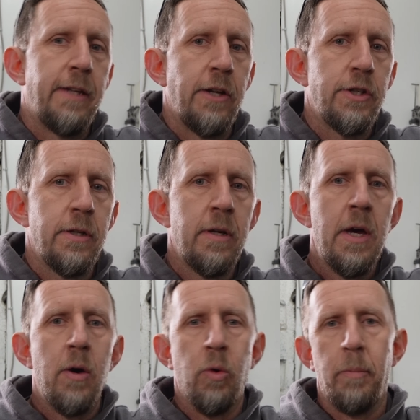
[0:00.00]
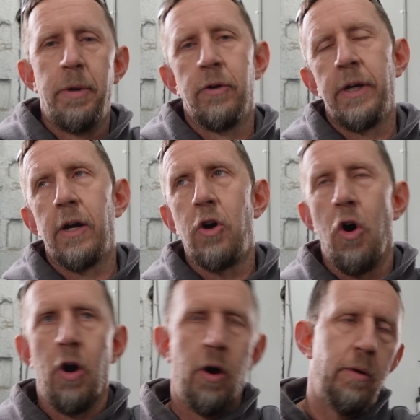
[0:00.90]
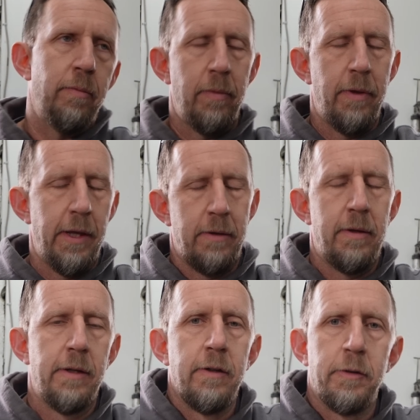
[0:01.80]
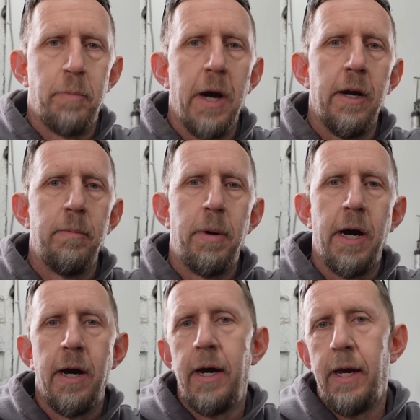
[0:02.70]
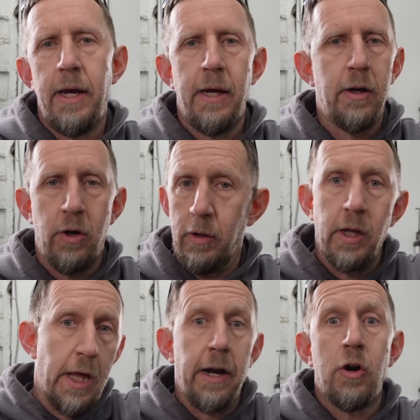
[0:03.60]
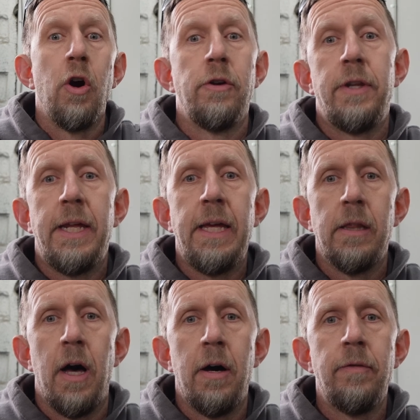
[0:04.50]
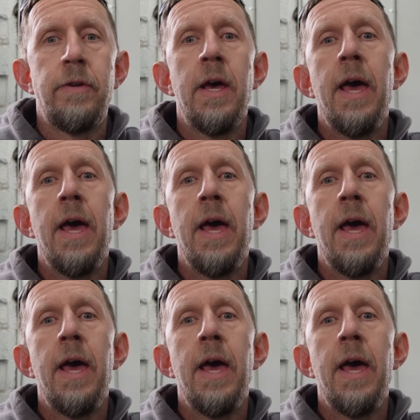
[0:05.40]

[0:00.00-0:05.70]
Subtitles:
engine. We're building a car that is inspired by a lot of cars that he loved.